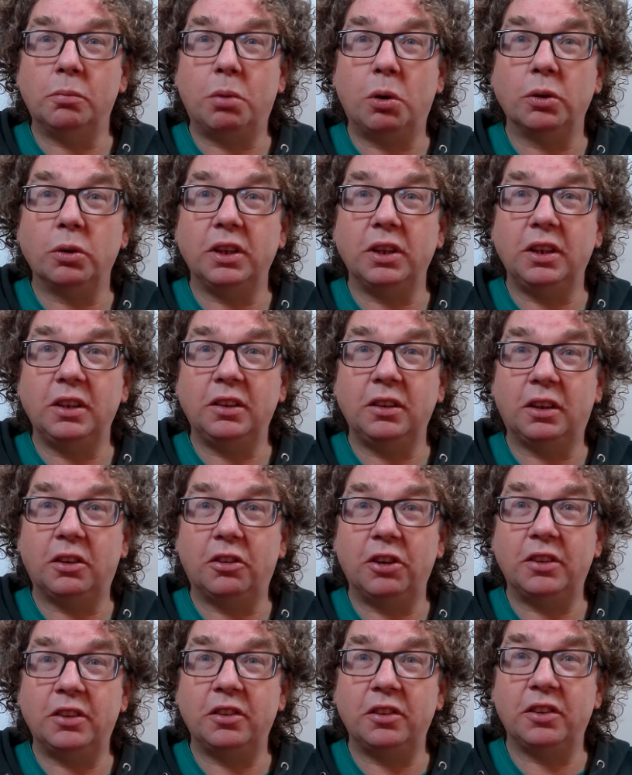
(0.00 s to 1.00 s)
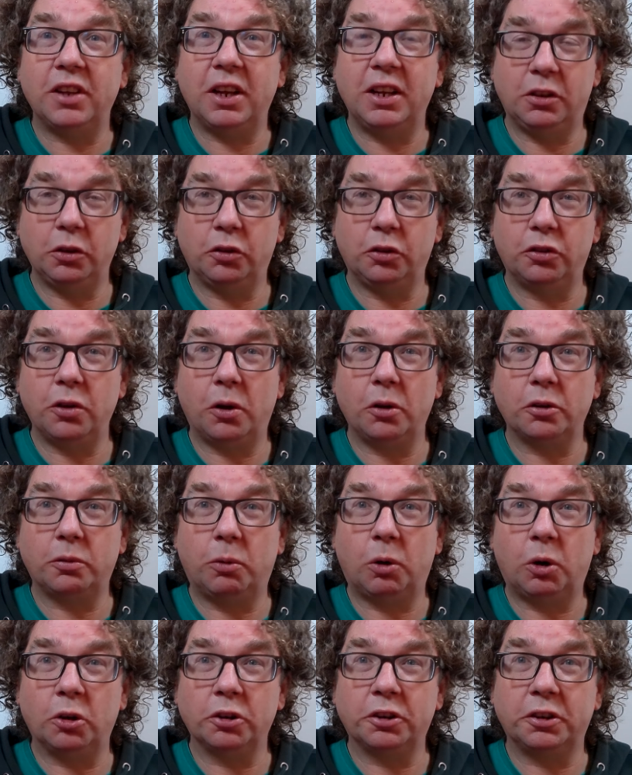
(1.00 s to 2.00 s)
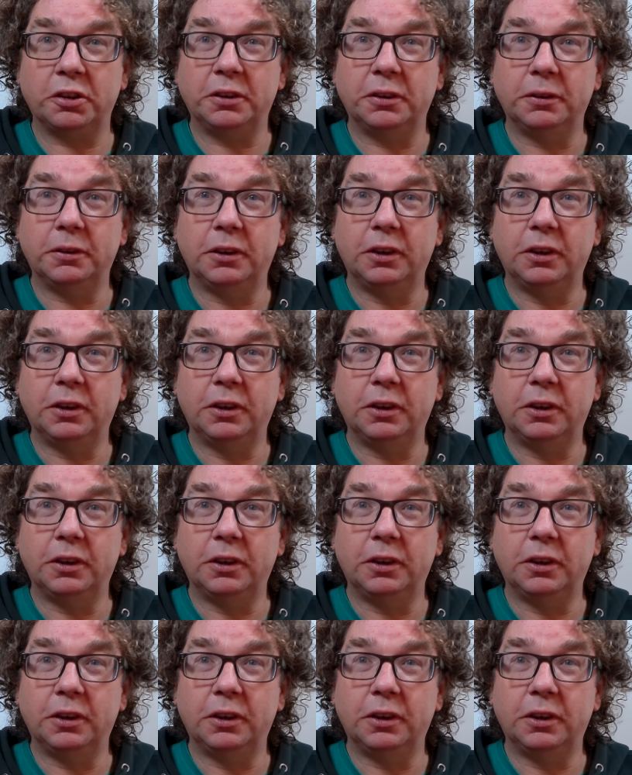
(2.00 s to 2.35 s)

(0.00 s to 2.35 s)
putting crystals into salt water,